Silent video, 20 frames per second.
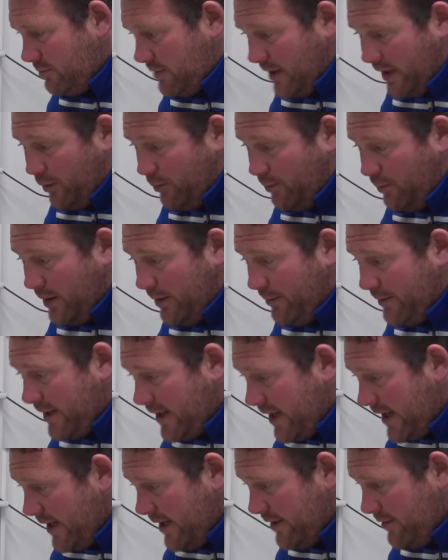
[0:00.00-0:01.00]
help where we
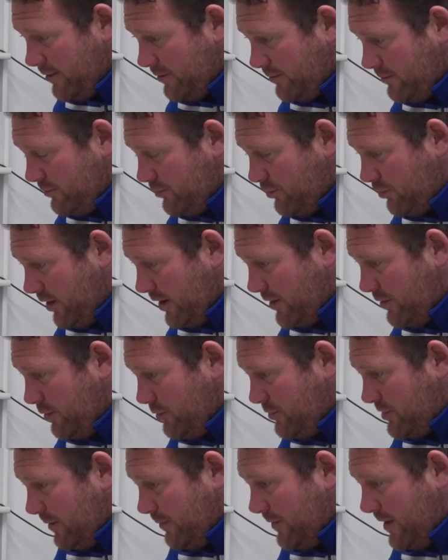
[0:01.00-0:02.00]
can and try and
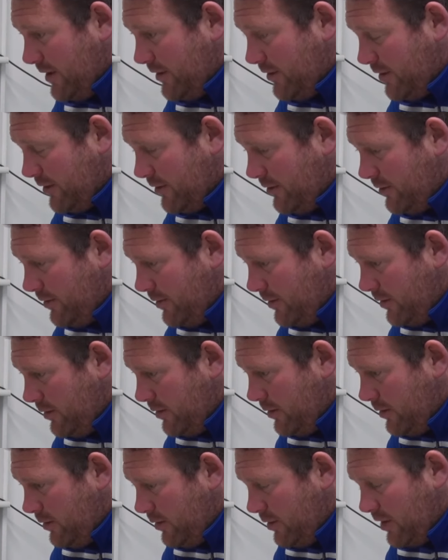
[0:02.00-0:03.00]
do something that
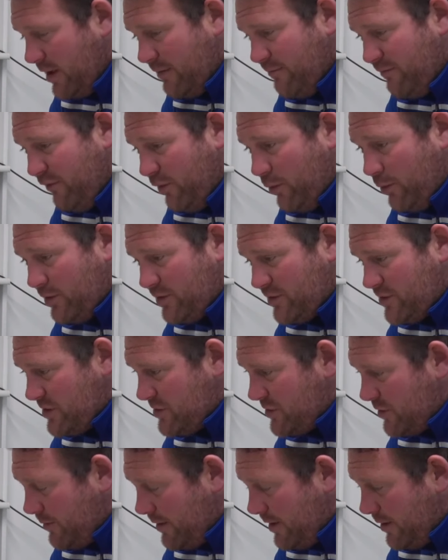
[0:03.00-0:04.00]

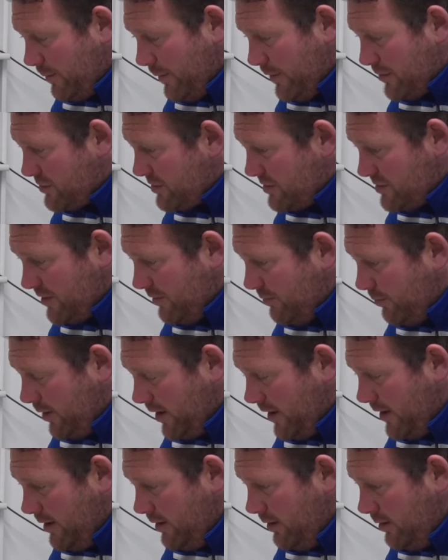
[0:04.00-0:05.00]
influences them in a positive
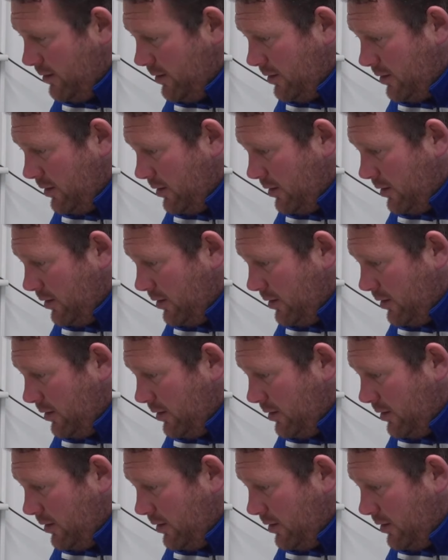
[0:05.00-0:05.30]
way.